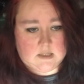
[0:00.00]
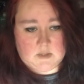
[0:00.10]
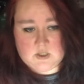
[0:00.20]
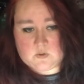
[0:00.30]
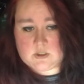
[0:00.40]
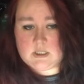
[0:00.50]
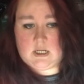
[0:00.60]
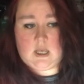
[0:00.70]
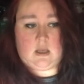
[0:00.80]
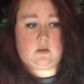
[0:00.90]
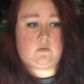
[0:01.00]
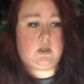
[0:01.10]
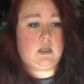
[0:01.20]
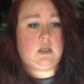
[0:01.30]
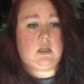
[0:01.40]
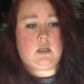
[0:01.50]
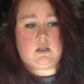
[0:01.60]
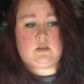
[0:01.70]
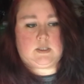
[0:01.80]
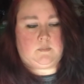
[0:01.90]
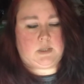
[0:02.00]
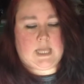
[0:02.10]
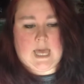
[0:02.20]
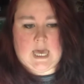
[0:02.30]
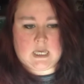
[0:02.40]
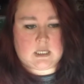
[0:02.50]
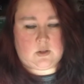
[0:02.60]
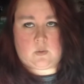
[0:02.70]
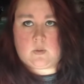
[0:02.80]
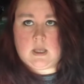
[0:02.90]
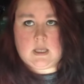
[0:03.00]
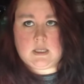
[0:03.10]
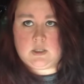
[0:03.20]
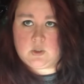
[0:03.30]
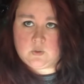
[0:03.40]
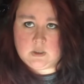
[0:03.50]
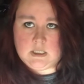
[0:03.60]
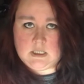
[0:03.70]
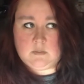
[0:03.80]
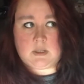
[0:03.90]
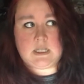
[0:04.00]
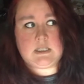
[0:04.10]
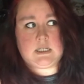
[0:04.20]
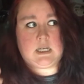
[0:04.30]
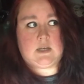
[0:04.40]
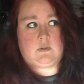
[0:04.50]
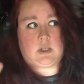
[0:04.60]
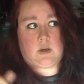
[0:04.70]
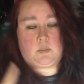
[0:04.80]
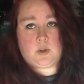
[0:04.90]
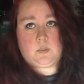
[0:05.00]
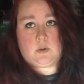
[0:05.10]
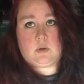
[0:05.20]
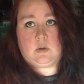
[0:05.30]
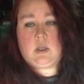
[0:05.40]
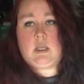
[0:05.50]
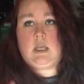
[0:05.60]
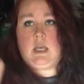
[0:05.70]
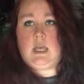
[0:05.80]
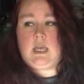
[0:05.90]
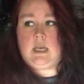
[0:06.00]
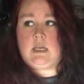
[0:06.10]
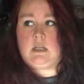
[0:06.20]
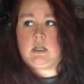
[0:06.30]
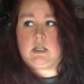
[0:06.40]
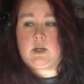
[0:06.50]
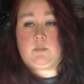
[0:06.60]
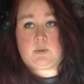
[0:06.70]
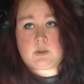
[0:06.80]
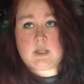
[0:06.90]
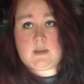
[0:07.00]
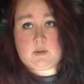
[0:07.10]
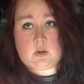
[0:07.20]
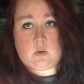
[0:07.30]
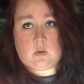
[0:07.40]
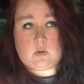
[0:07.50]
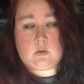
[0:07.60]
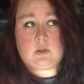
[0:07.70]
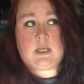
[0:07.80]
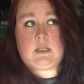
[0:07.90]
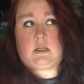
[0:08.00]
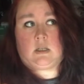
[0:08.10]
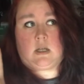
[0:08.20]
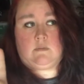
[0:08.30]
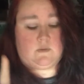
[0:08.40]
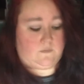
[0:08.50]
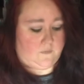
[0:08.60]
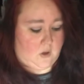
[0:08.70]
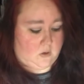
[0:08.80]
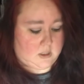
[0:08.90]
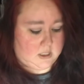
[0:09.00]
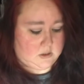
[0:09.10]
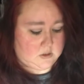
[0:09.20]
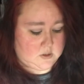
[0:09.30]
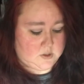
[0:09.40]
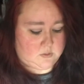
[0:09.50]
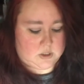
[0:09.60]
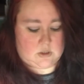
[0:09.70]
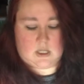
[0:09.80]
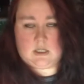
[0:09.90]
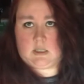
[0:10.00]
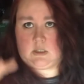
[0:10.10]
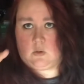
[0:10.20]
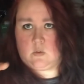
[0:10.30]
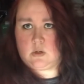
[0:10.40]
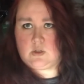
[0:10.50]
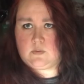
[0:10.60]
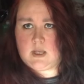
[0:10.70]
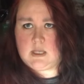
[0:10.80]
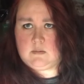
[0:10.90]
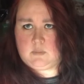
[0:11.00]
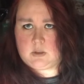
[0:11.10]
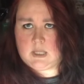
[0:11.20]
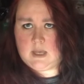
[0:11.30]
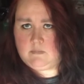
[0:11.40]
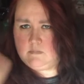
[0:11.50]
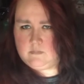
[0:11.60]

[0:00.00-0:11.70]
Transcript: My stores didn't have the black and the red and the green, but I did have a lot of purple and a lot of burlap and gold, and then a lot of the fall colors, which are kind of like the orange, red, and burlap,